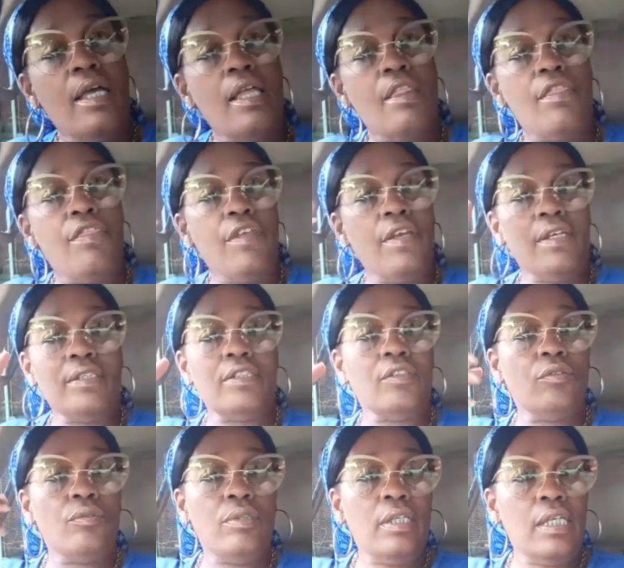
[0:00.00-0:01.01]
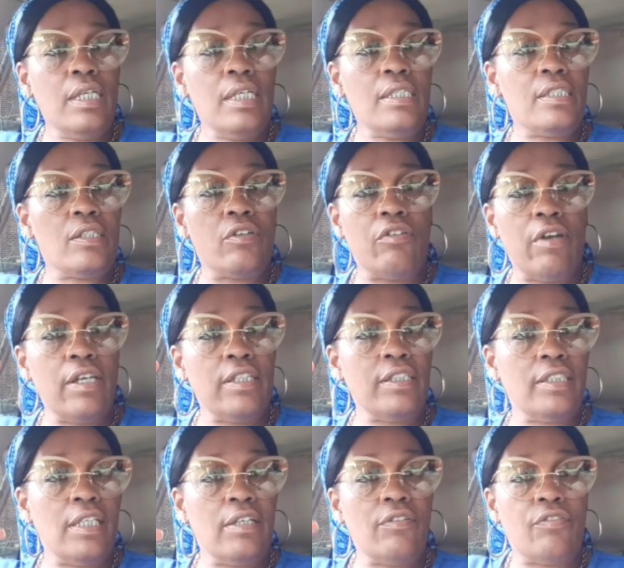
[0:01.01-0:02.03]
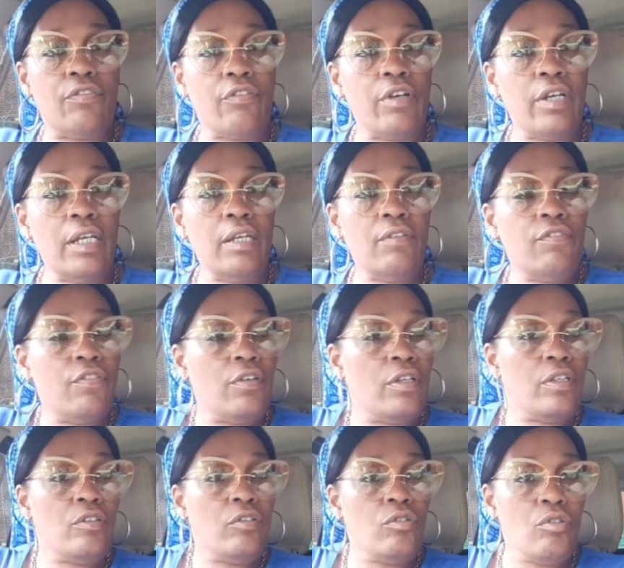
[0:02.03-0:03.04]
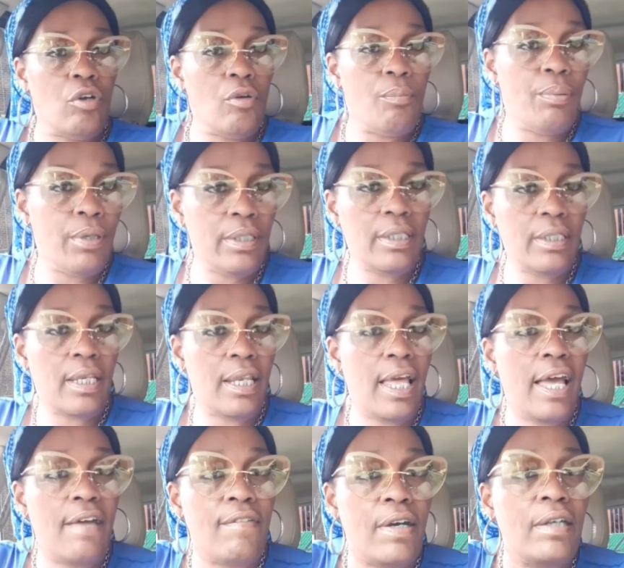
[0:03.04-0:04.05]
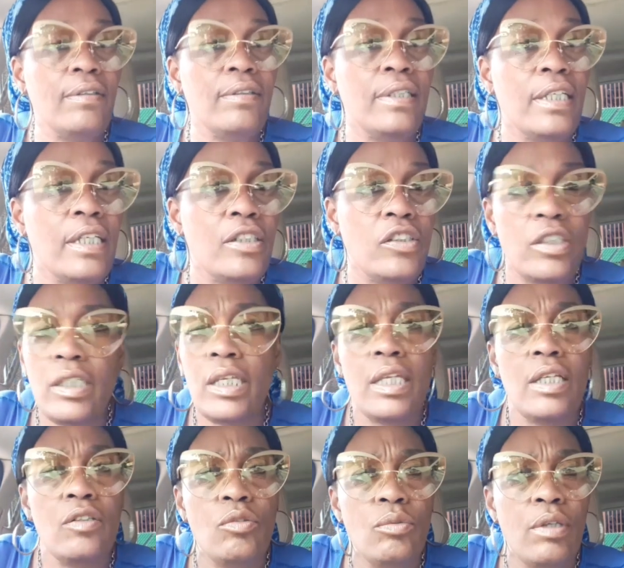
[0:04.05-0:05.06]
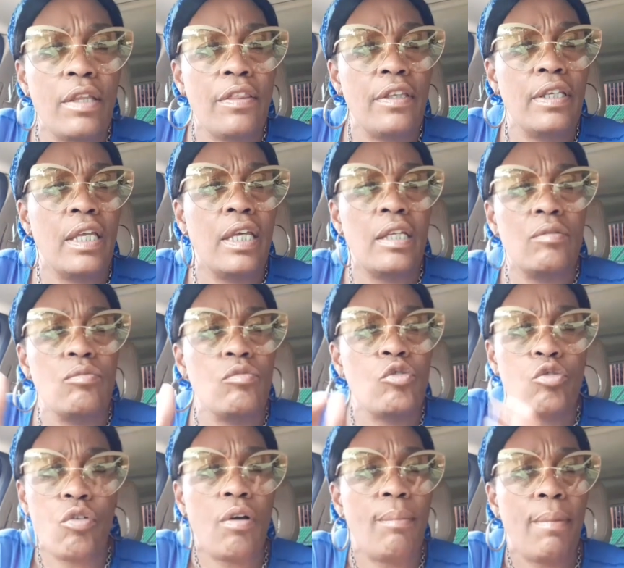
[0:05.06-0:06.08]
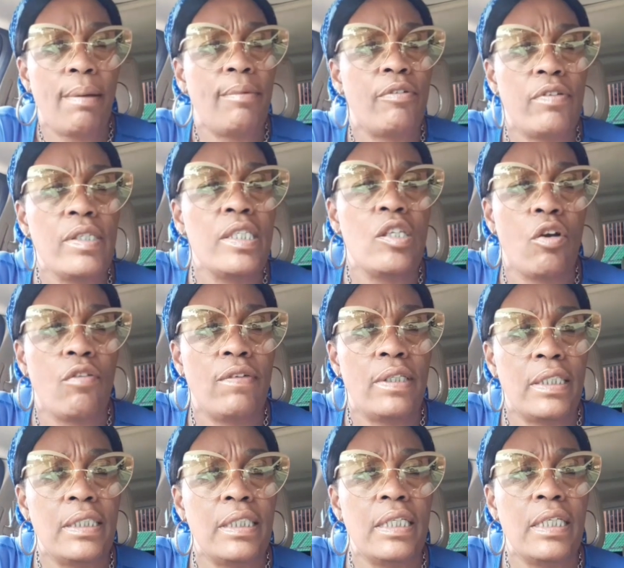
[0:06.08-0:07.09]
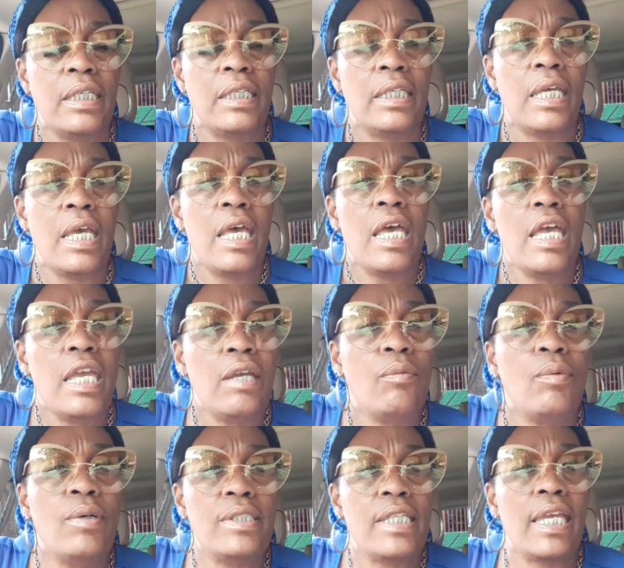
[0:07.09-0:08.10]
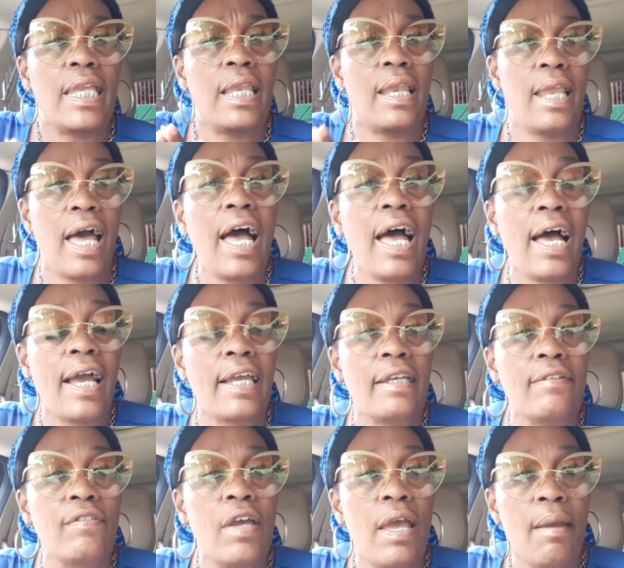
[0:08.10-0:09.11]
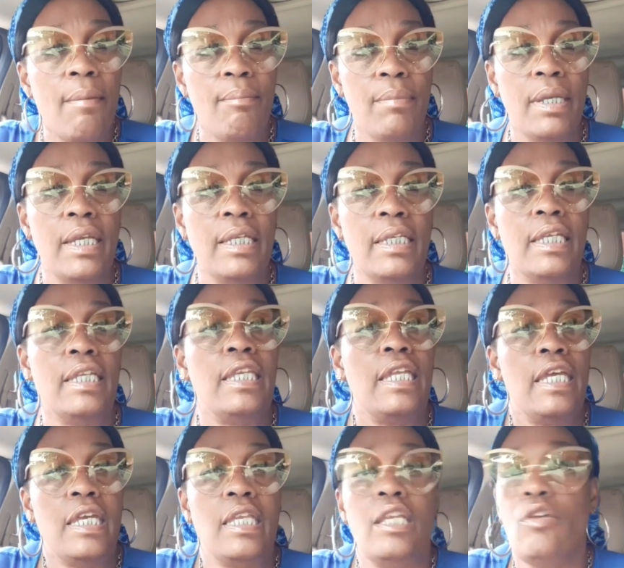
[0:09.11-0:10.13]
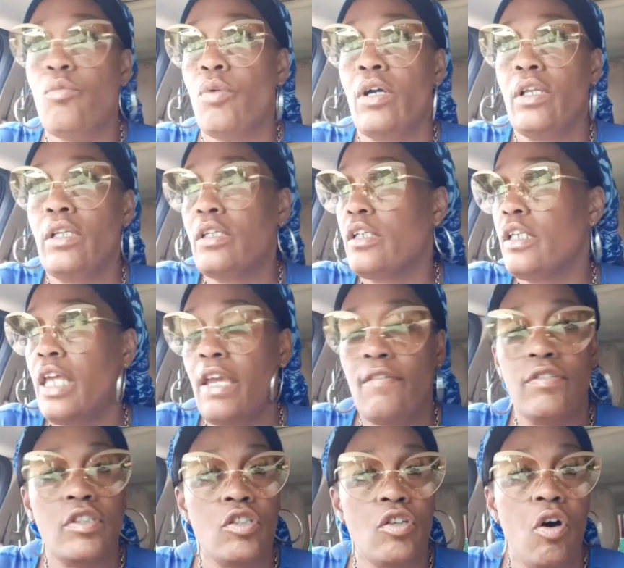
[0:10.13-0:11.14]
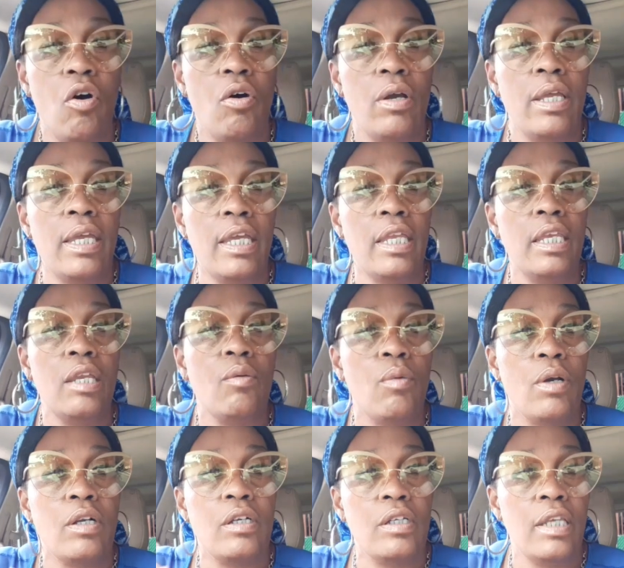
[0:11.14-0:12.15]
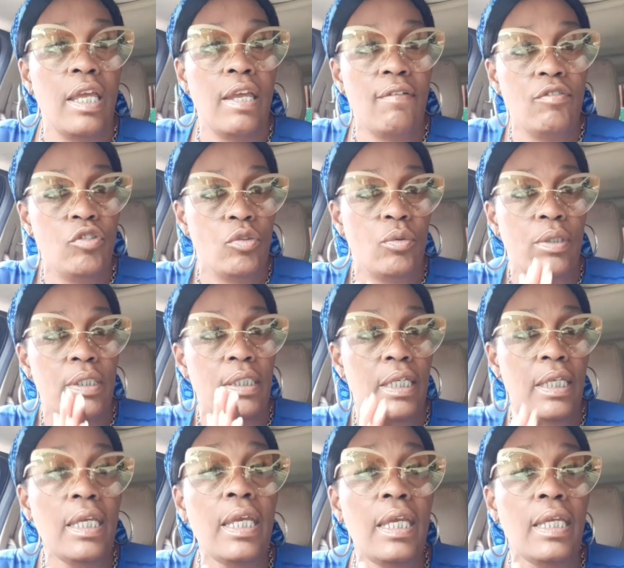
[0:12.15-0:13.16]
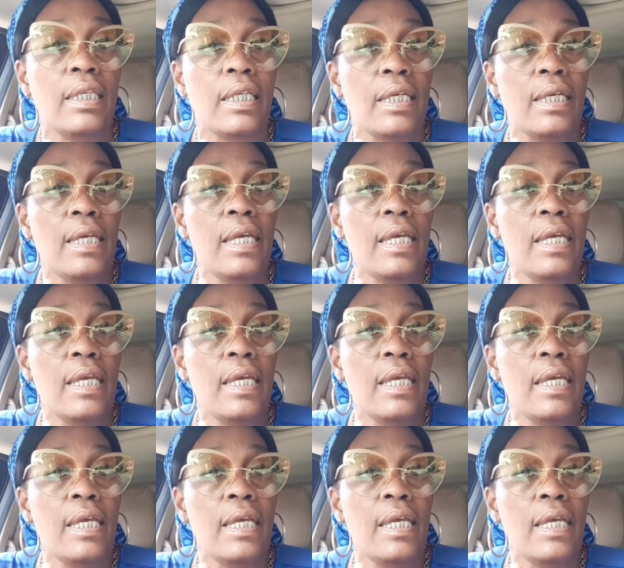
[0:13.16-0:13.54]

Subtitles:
There's no need to congratulate Fran for, you know, putting the live out there. She didn't do nothing that Strong Mom and Chrissy already did. It was a live, meaning anyone could have saw it. Anyone could have joined in.